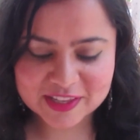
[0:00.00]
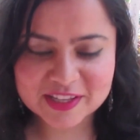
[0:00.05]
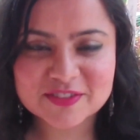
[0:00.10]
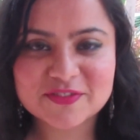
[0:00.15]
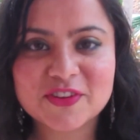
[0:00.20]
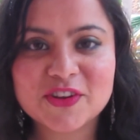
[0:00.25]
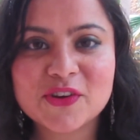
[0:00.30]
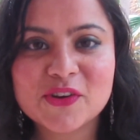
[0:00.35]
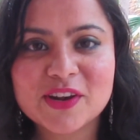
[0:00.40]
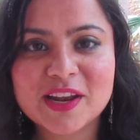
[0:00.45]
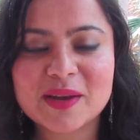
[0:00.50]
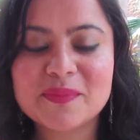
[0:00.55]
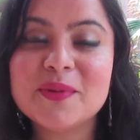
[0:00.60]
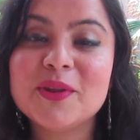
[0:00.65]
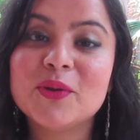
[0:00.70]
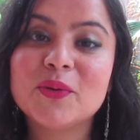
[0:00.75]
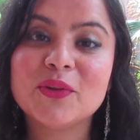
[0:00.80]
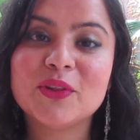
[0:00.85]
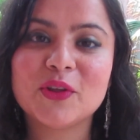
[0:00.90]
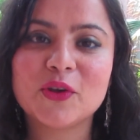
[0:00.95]
this video. Let me
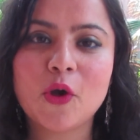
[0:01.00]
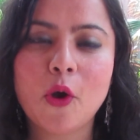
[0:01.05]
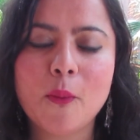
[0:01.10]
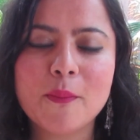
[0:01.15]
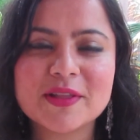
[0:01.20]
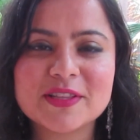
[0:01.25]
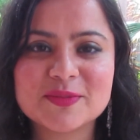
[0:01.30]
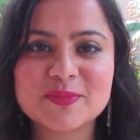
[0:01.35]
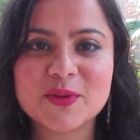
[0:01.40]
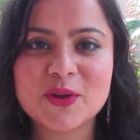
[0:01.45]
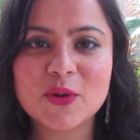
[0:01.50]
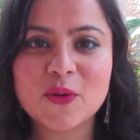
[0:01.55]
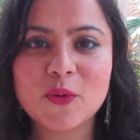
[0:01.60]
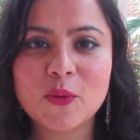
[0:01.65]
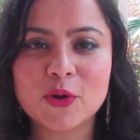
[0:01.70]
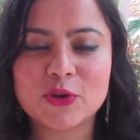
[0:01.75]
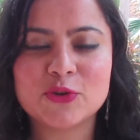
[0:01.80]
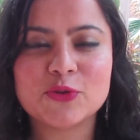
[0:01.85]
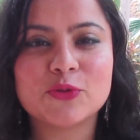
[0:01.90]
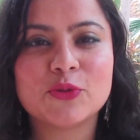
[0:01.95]
know in the comments below
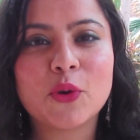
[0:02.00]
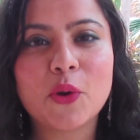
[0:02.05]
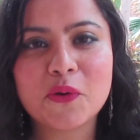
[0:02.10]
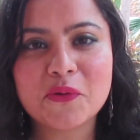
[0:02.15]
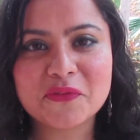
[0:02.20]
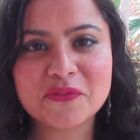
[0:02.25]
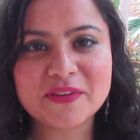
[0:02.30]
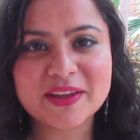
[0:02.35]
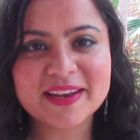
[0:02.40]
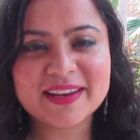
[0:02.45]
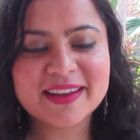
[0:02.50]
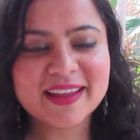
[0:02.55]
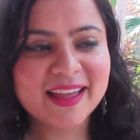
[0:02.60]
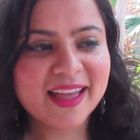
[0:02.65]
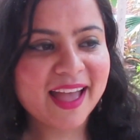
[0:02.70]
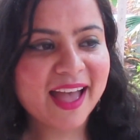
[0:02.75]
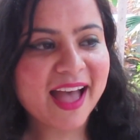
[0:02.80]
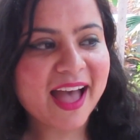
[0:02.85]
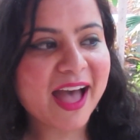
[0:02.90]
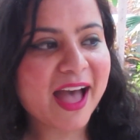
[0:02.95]
what you thought of it,
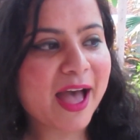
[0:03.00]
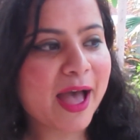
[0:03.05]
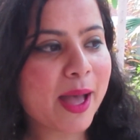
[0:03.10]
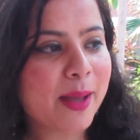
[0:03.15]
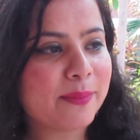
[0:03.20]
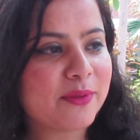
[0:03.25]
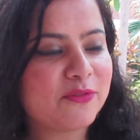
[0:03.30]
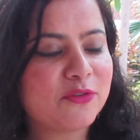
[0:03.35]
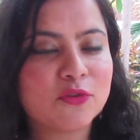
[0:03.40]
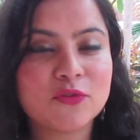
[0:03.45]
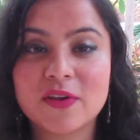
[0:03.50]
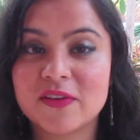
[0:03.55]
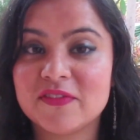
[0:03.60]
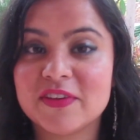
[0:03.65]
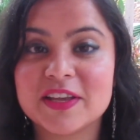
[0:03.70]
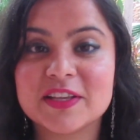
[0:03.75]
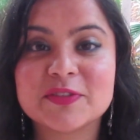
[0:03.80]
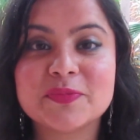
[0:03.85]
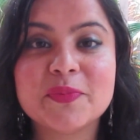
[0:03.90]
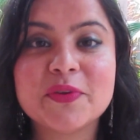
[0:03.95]
um, if you've ever
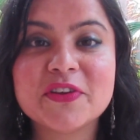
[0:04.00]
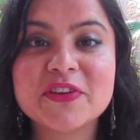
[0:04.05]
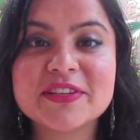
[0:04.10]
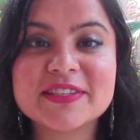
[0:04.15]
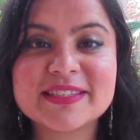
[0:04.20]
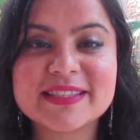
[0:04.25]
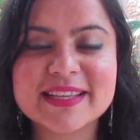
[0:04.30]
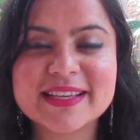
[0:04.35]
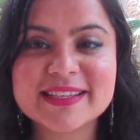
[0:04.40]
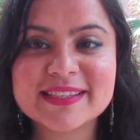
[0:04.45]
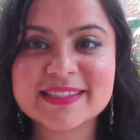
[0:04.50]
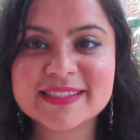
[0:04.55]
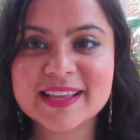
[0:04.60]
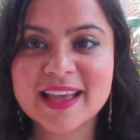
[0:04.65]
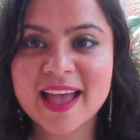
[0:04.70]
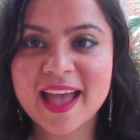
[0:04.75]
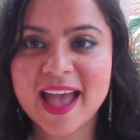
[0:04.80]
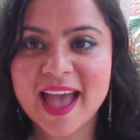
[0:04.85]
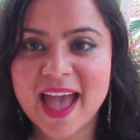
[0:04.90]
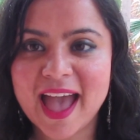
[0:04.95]
experienced this.
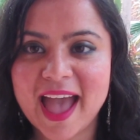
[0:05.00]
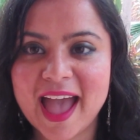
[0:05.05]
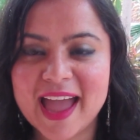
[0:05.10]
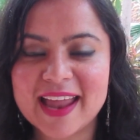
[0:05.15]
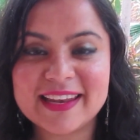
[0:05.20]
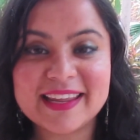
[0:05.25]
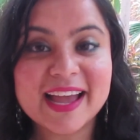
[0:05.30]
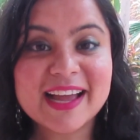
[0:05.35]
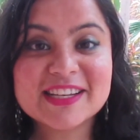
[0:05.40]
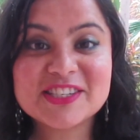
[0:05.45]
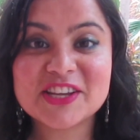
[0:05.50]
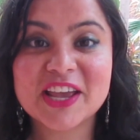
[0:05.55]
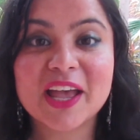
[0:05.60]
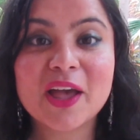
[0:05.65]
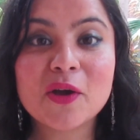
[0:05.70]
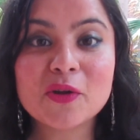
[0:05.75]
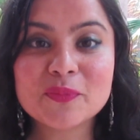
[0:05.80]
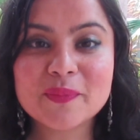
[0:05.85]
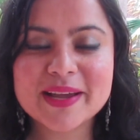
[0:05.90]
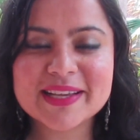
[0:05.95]
And yeah, check
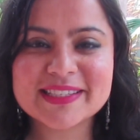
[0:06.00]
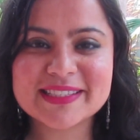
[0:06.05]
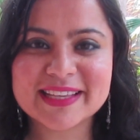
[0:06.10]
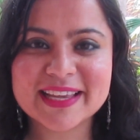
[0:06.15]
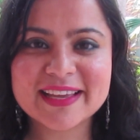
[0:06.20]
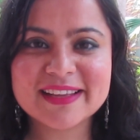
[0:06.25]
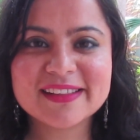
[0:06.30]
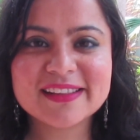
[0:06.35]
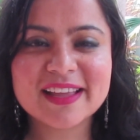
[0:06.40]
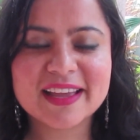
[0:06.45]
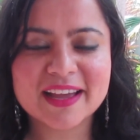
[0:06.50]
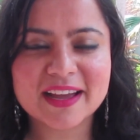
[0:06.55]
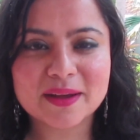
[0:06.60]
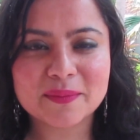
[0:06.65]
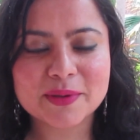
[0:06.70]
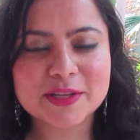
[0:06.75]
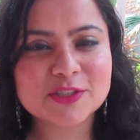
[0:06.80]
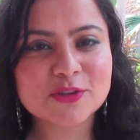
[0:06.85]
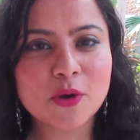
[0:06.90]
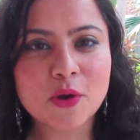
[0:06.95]
out my sale.
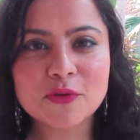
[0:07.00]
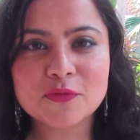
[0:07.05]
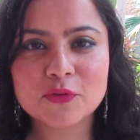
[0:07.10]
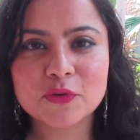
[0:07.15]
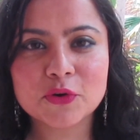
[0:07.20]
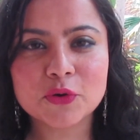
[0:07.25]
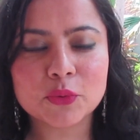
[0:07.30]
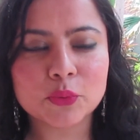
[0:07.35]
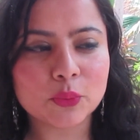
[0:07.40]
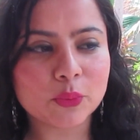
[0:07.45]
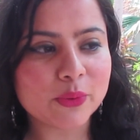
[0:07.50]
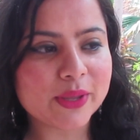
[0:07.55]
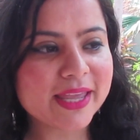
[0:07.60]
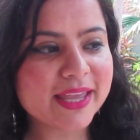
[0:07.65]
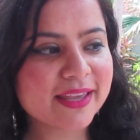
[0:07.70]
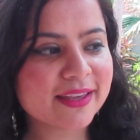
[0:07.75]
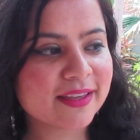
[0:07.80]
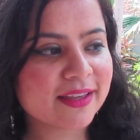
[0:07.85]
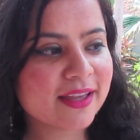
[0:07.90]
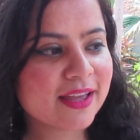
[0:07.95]
Um, it's on for a
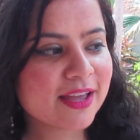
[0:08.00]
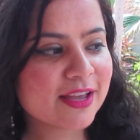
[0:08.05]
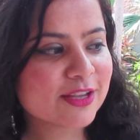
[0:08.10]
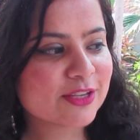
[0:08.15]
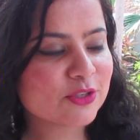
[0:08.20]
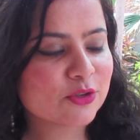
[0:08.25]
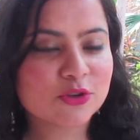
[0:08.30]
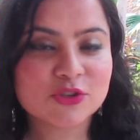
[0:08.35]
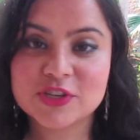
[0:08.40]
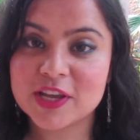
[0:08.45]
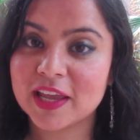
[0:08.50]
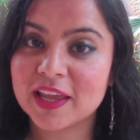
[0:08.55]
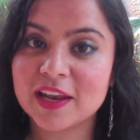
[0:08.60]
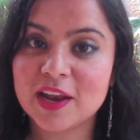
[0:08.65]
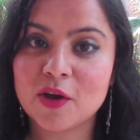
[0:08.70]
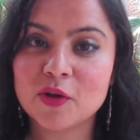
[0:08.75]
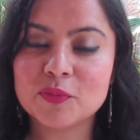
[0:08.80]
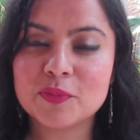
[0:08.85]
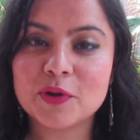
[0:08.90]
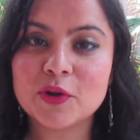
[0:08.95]
week. So check it
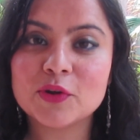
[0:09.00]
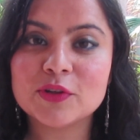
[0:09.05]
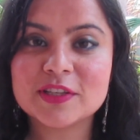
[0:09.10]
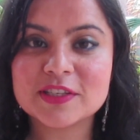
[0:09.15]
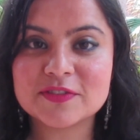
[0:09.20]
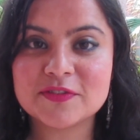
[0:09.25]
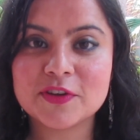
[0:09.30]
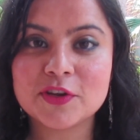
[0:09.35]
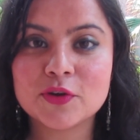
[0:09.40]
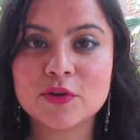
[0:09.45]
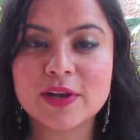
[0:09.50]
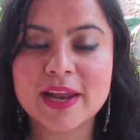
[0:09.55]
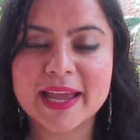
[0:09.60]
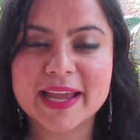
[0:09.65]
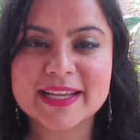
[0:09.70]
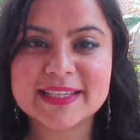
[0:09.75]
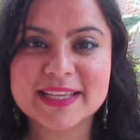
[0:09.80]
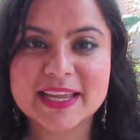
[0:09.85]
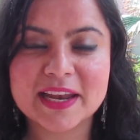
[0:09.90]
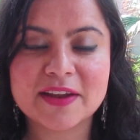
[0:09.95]
out below this video. Like
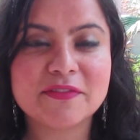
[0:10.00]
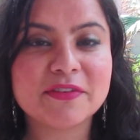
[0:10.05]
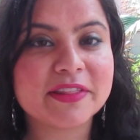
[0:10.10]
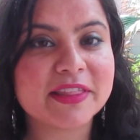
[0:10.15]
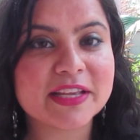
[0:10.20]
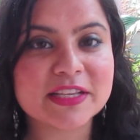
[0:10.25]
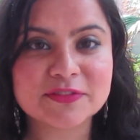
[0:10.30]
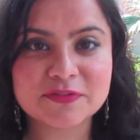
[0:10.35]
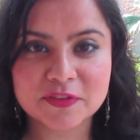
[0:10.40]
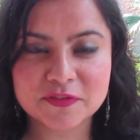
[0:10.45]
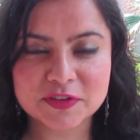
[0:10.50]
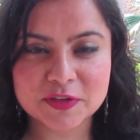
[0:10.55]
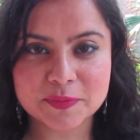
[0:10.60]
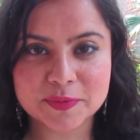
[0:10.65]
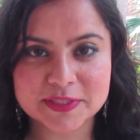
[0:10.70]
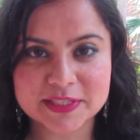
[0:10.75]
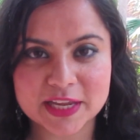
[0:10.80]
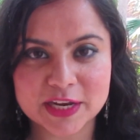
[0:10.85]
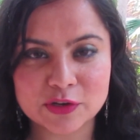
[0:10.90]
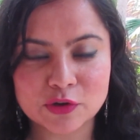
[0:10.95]
I said, everything's fifty
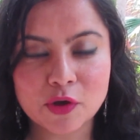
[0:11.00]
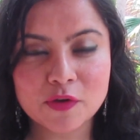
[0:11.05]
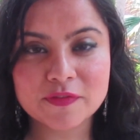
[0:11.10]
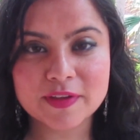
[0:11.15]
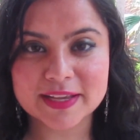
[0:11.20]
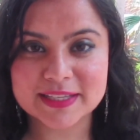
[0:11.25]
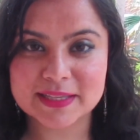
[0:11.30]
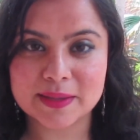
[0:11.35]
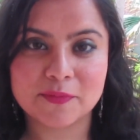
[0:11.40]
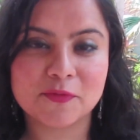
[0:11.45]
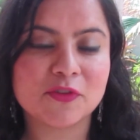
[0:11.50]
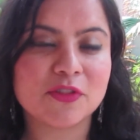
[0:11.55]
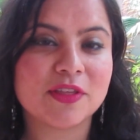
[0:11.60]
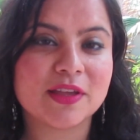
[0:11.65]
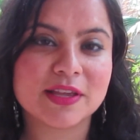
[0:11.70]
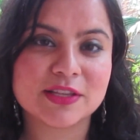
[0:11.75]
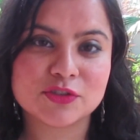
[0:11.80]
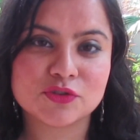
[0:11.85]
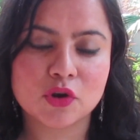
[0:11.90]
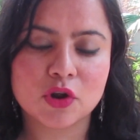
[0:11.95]
percent off except for the
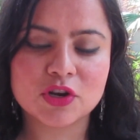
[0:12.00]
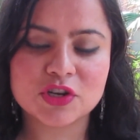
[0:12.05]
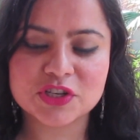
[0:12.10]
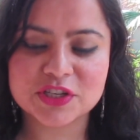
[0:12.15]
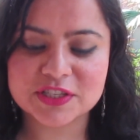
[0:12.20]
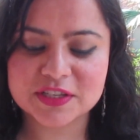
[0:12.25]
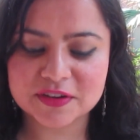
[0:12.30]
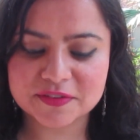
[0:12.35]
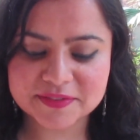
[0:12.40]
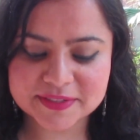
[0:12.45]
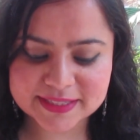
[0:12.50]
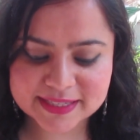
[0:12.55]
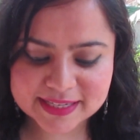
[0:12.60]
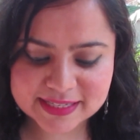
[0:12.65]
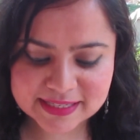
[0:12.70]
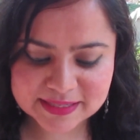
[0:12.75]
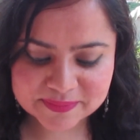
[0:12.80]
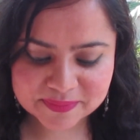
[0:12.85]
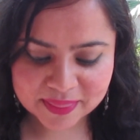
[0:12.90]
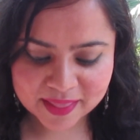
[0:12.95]
astrology
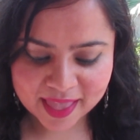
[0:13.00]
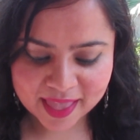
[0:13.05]
services.